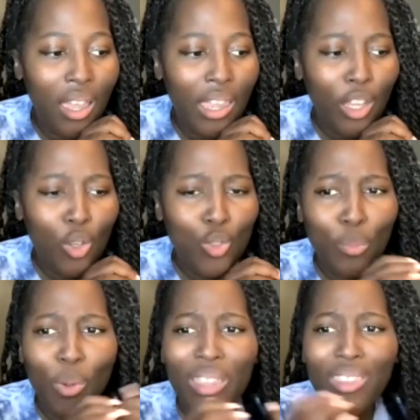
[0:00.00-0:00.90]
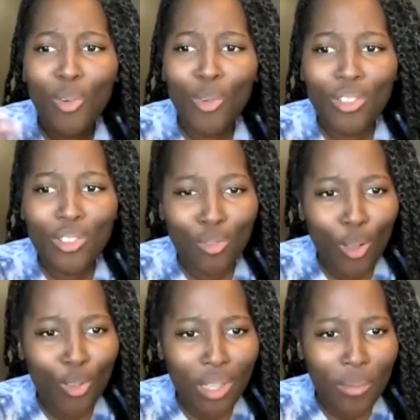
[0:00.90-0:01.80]
it got to a point that all of the
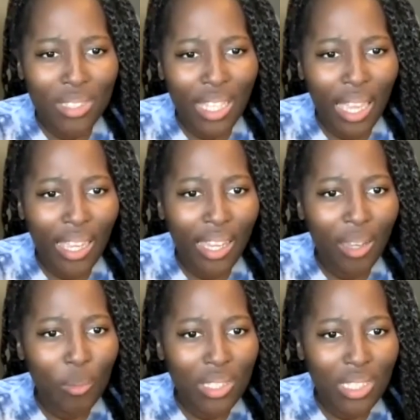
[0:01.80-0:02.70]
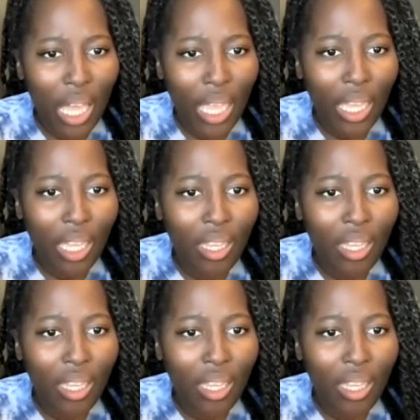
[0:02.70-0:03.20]
roles I was getting was like,